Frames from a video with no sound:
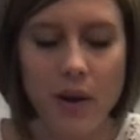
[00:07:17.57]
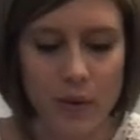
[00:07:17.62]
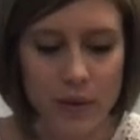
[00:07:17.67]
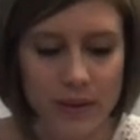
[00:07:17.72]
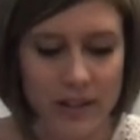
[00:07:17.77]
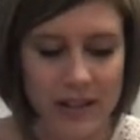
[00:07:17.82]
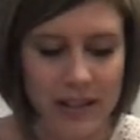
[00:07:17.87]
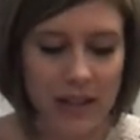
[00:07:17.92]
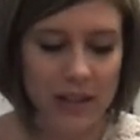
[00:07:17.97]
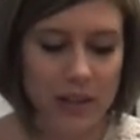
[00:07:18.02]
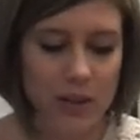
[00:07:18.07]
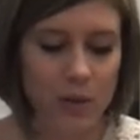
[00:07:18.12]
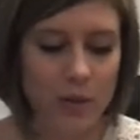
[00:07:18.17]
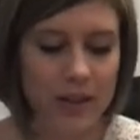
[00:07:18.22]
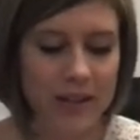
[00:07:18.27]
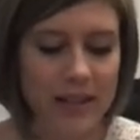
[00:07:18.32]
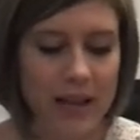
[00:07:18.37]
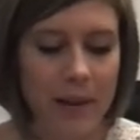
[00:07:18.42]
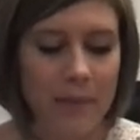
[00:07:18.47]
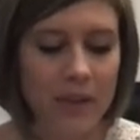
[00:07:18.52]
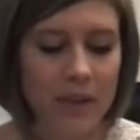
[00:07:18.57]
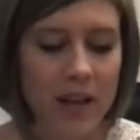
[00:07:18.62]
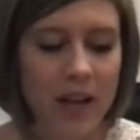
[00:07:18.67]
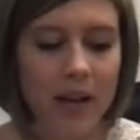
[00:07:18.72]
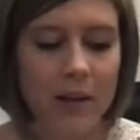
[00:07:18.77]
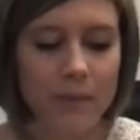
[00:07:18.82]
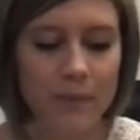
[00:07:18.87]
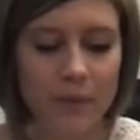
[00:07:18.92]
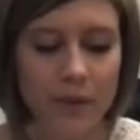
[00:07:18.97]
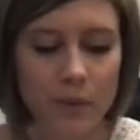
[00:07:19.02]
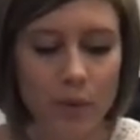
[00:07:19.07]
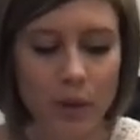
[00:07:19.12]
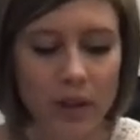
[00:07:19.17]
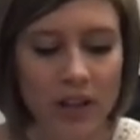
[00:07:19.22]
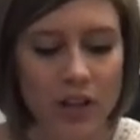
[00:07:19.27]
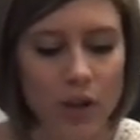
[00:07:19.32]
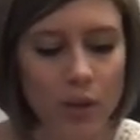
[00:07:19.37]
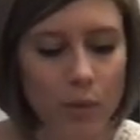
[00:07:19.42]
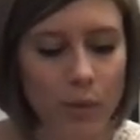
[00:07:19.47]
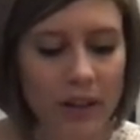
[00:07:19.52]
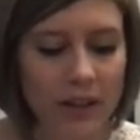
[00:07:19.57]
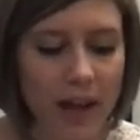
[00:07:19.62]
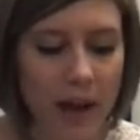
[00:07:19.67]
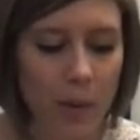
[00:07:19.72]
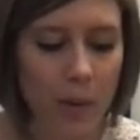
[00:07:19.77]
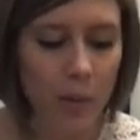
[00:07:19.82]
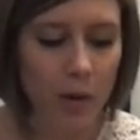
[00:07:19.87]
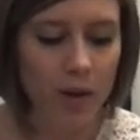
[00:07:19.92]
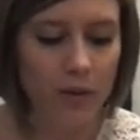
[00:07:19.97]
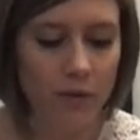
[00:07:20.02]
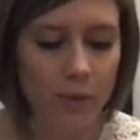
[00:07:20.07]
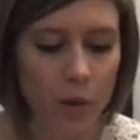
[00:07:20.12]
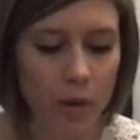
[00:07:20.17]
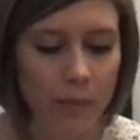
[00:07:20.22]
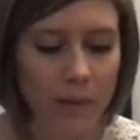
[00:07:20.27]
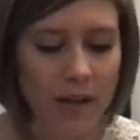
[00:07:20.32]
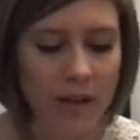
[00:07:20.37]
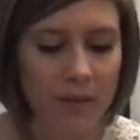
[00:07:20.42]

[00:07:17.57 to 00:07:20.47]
Did it do the same thing? Can you read that word for me?